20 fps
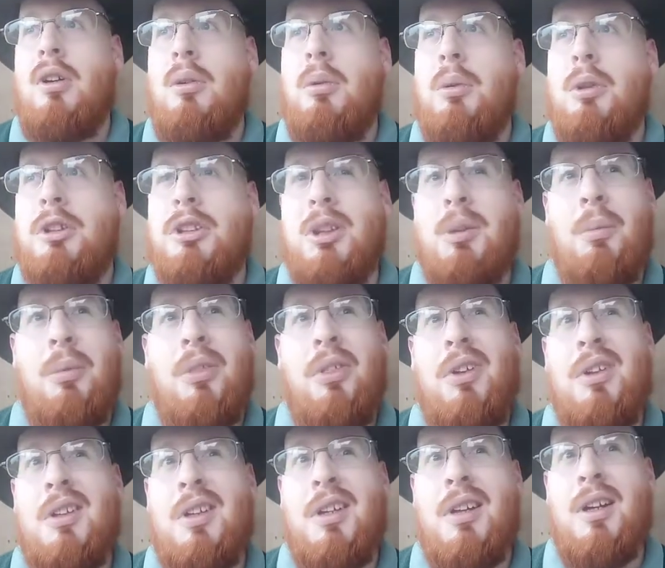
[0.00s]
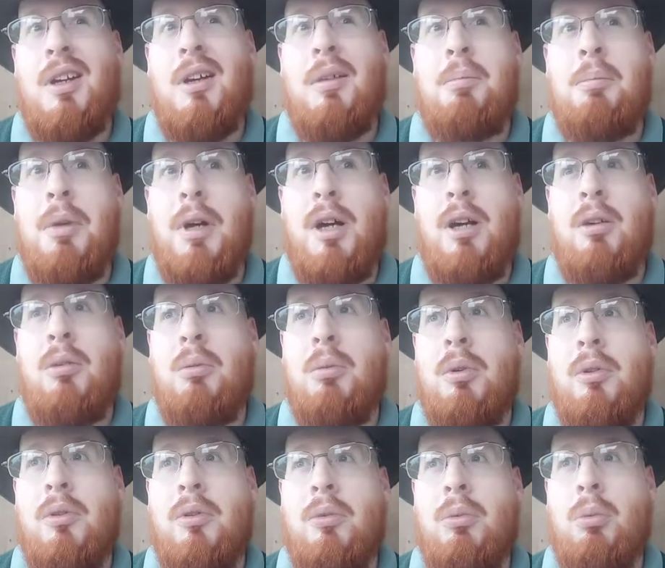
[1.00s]
which I'm thinking about
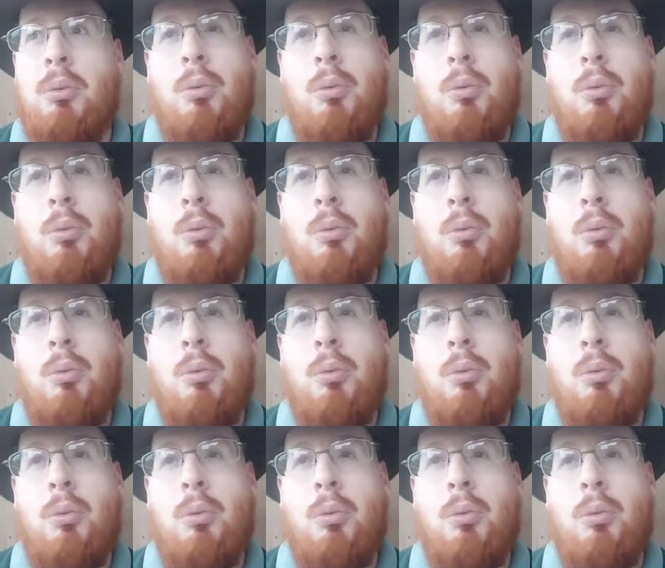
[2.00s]
once